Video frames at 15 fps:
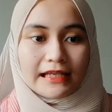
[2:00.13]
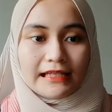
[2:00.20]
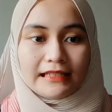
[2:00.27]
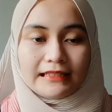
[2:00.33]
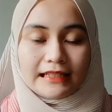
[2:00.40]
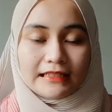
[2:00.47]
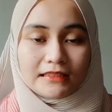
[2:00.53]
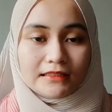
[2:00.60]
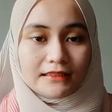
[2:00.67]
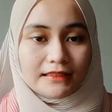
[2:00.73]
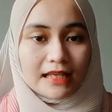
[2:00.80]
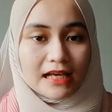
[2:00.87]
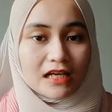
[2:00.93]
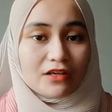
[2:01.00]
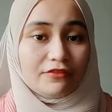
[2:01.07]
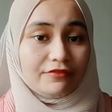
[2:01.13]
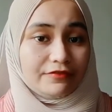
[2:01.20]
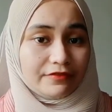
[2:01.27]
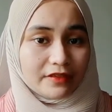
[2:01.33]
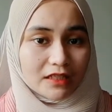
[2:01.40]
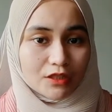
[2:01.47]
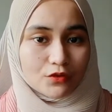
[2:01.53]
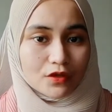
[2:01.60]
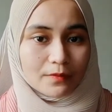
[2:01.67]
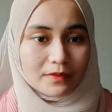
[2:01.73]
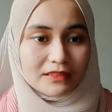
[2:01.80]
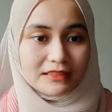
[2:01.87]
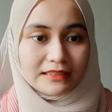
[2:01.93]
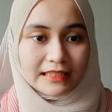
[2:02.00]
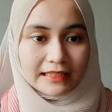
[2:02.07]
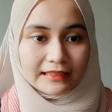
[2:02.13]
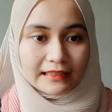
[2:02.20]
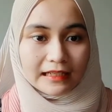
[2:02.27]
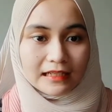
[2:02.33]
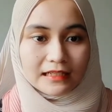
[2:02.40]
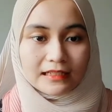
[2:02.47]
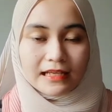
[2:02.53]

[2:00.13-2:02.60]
It can collect a valuable data